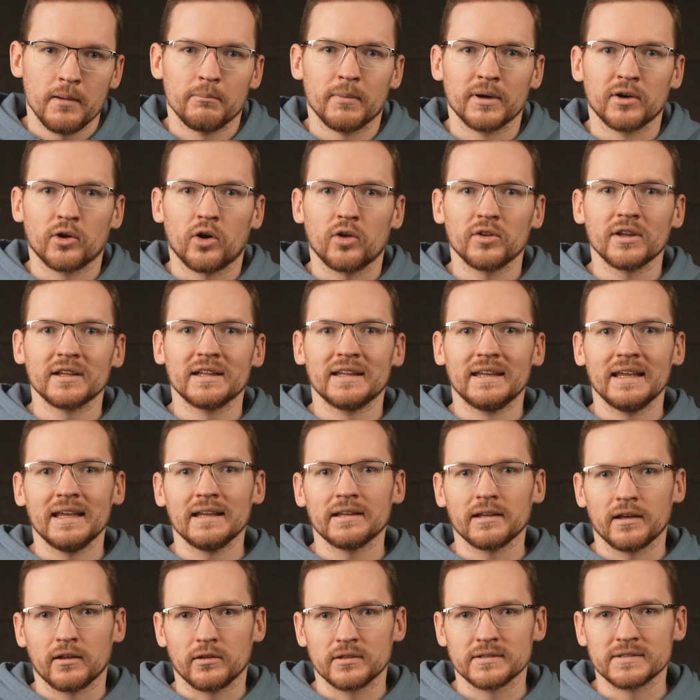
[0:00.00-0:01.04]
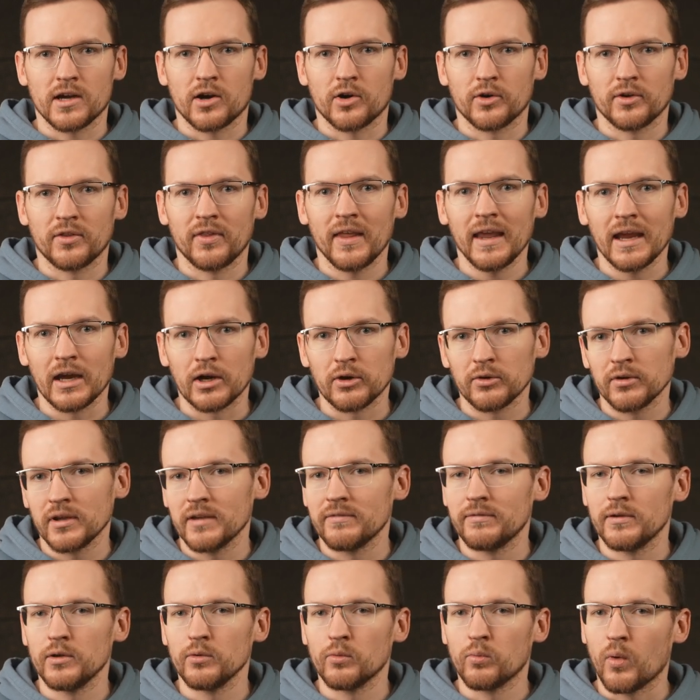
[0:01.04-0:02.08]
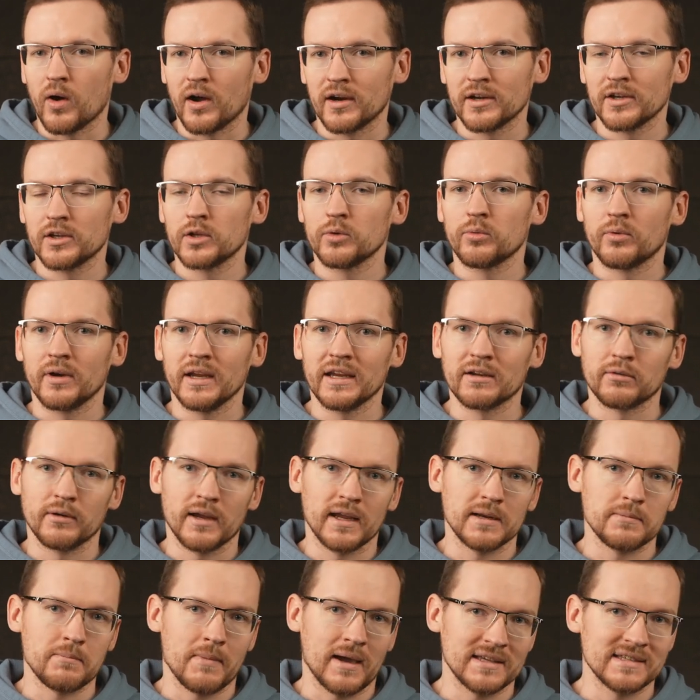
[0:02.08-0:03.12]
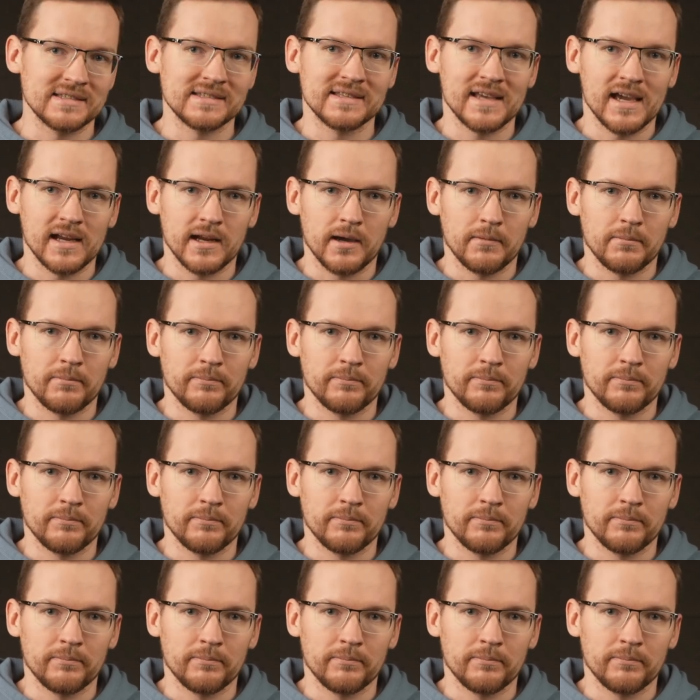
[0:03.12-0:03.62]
but all the details are there if you want to recreate my setup.